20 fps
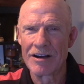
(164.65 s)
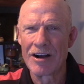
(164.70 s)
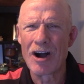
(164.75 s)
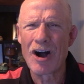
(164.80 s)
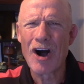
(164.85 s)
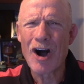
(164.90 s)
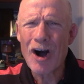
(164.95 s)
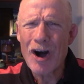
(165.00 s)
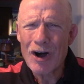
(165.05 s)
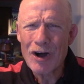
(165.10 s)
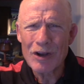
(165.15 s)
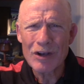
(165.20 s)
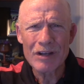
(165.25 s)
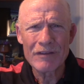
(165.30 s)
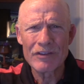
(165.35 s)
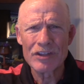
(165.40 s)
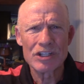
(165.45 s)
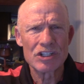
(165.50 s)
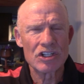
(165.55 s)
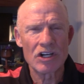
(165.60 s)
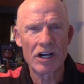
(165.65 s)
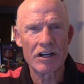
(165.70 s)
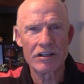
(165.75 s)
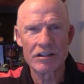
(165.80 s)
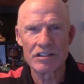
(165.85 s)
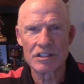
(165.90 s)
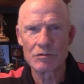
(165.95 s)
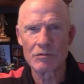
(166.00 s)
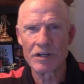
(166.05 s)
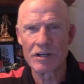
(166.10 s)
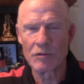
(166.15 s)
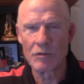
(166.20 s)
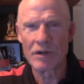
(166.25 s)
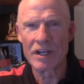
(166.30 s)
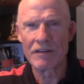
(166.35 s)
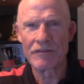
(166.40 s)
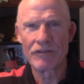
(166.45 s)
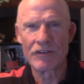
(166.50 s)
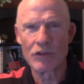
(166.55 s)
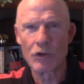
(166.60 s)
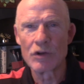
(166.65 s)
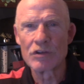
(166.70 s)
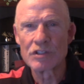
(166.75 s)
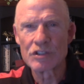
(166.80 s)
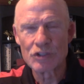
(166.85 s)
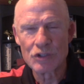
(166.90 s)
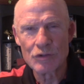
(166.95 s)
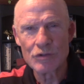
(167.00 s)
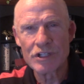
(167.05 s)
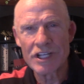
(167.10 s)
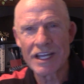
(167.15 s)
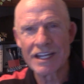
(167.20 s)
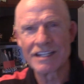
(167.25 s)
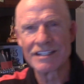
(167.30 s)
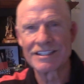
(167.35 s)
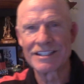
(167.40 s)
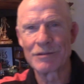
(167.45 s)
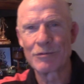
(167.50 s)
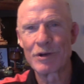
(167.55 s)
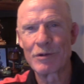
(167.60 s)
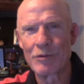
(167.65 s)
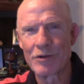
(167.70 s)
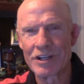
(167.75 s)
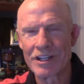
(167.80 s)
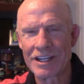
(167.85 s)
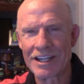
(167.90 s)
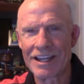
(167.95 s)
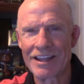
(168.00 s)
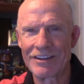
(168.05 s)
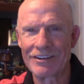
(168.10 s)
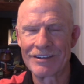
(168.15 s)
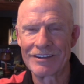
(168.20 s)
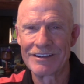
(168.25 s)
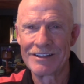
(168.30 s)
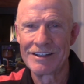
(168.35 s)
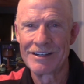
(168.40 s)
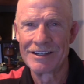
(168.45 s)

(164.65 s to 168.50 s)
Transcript: All of the darkness went away for those 2 days that we were together.